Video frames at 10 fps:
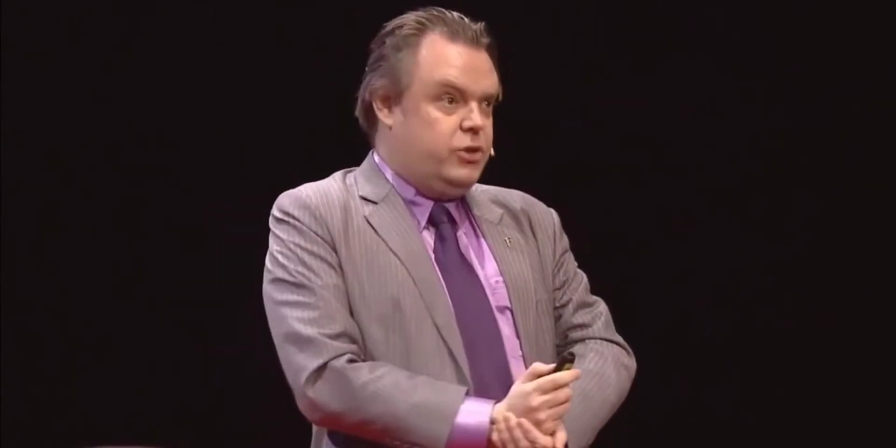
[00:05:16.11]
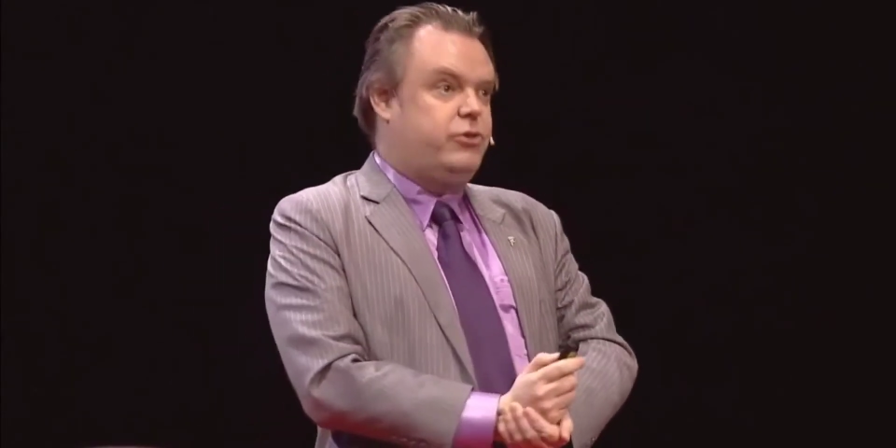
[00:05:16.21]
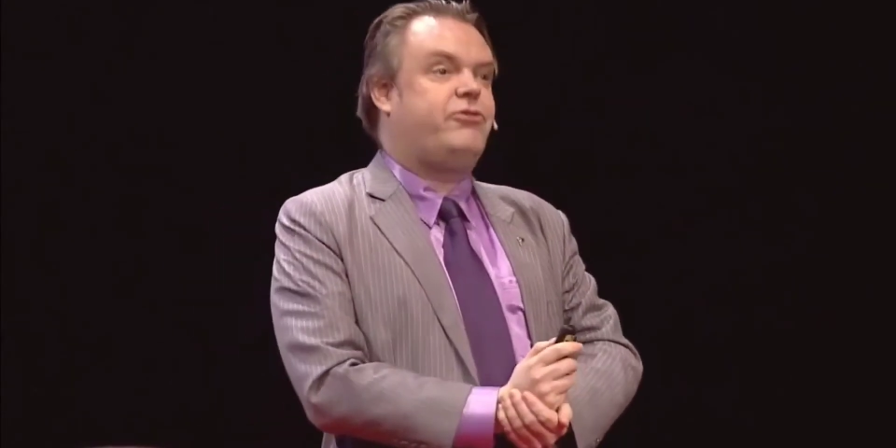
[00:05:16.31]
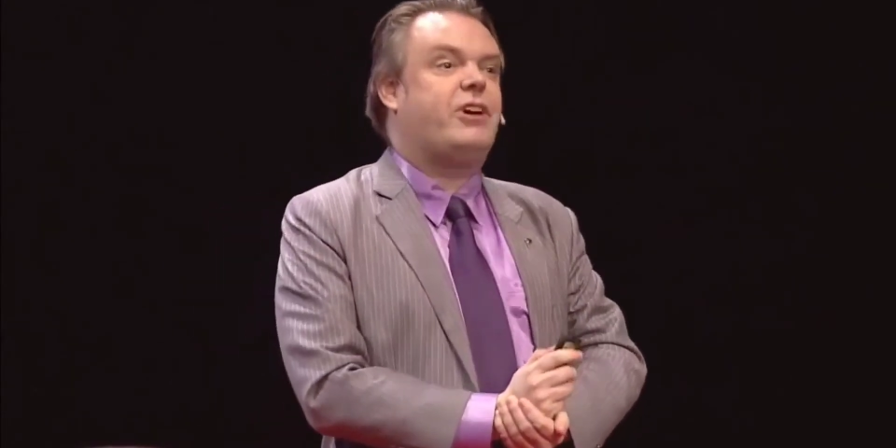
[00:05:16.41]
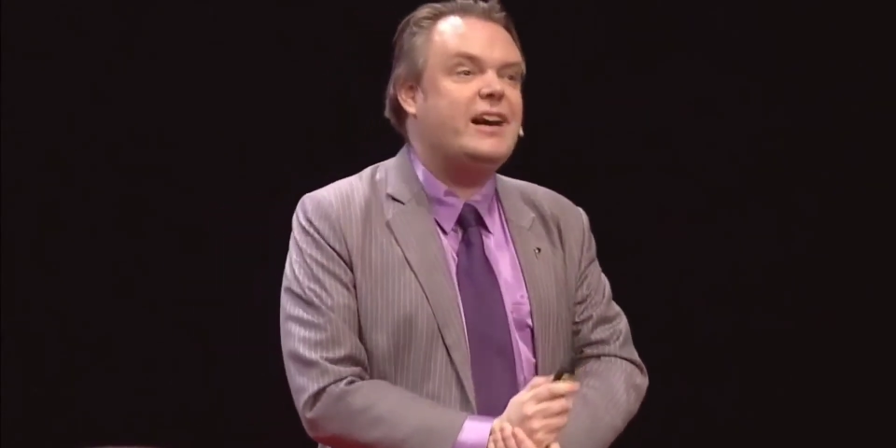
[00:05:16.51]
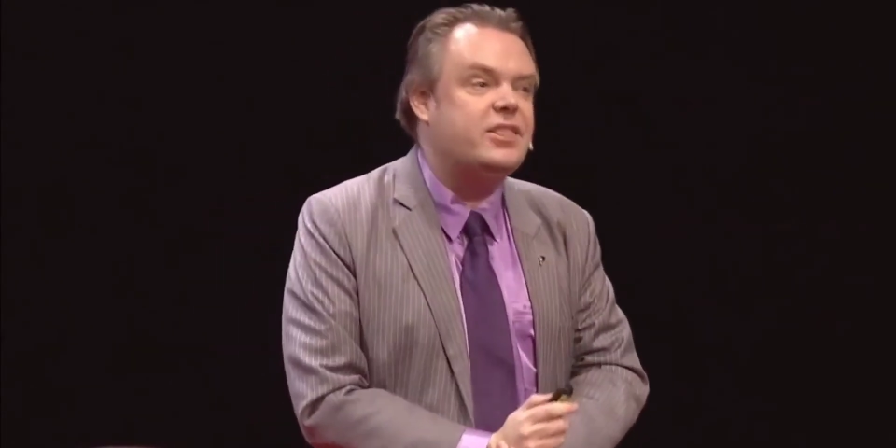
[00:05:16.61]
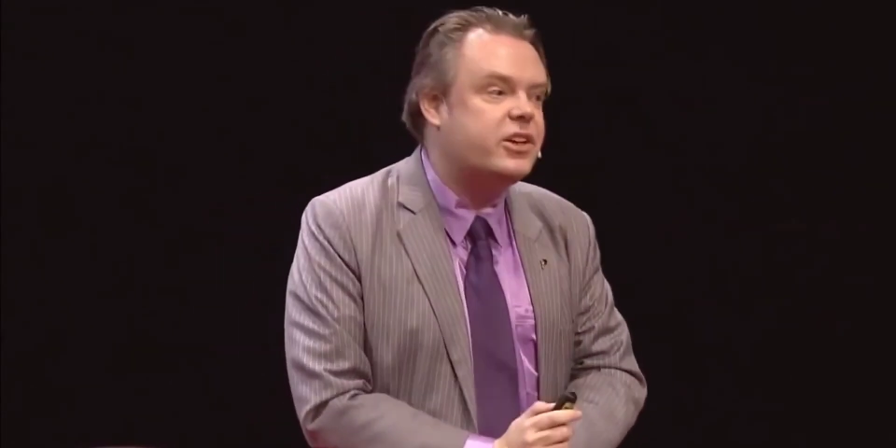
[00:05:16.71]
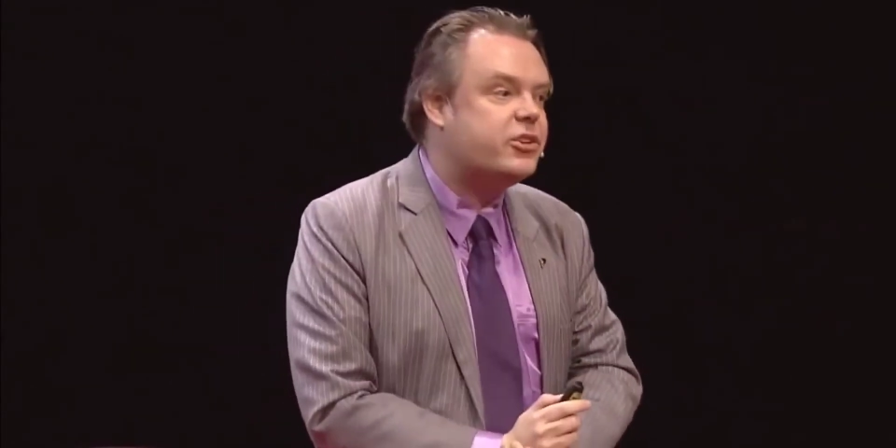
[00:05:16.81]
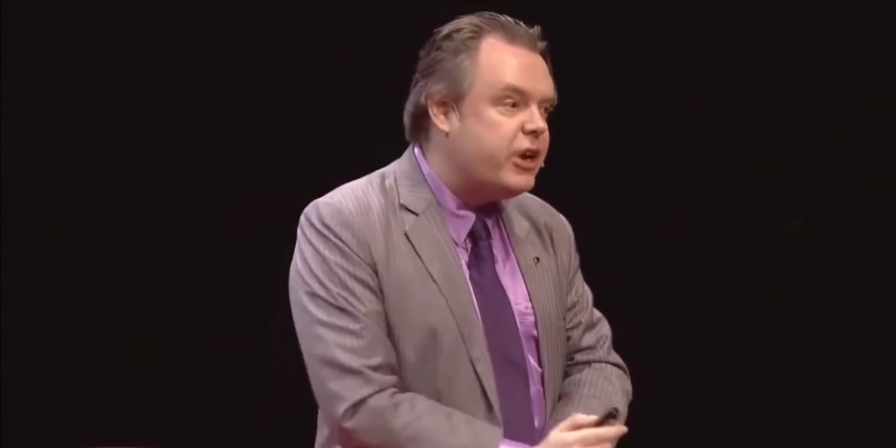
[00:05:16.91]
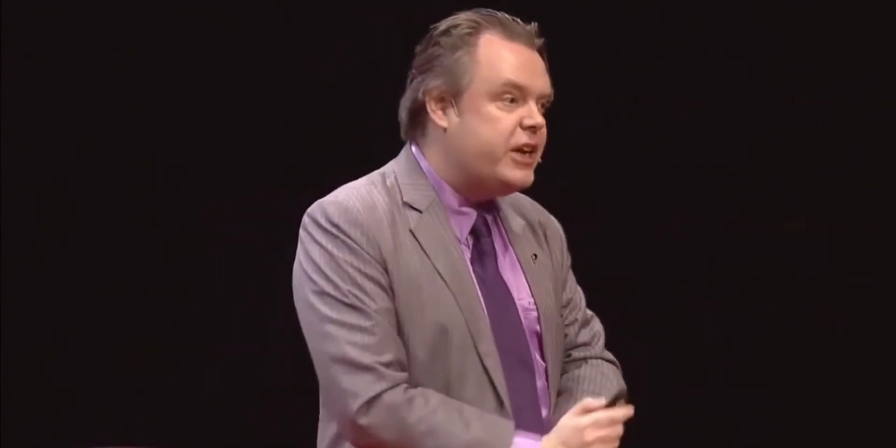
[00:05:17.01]
To find the
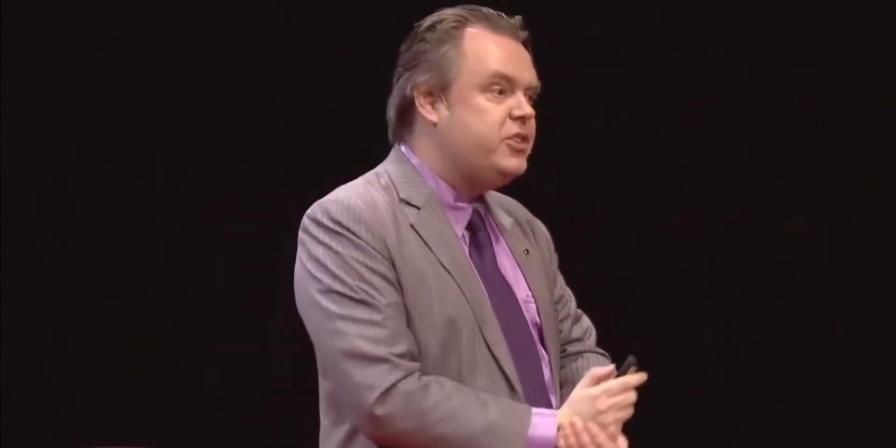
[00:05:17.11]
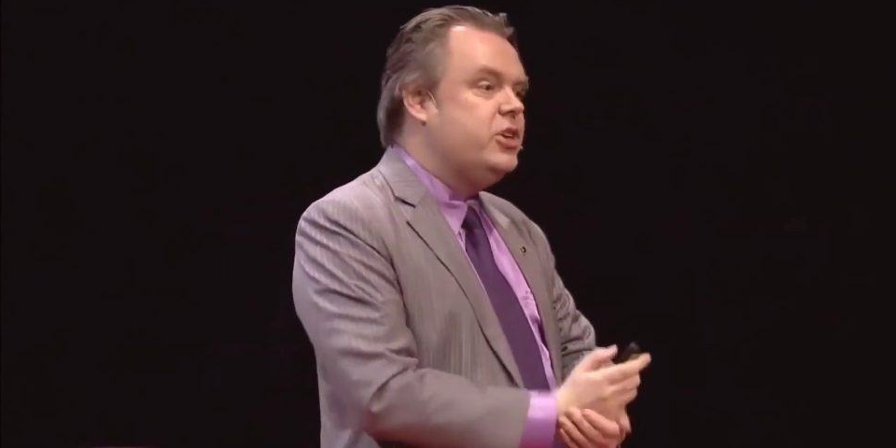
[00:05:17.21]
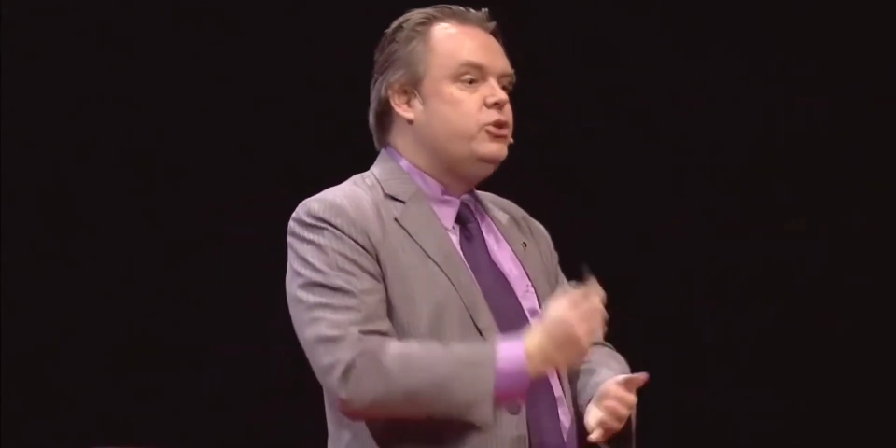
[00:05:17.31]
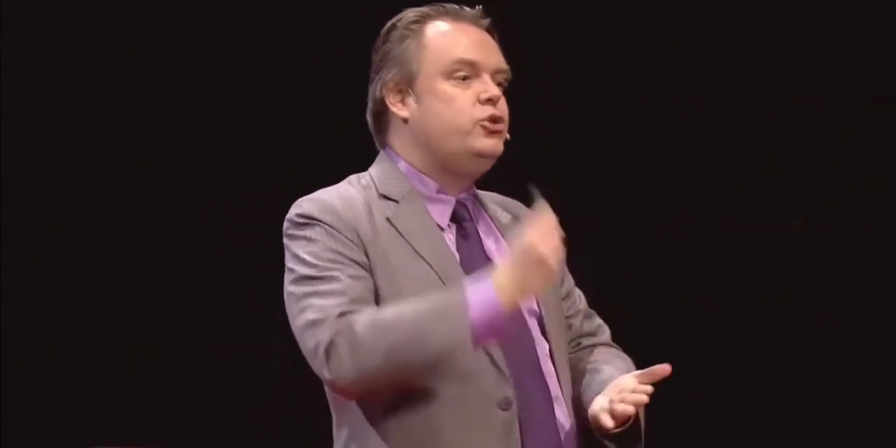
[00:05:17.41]
great,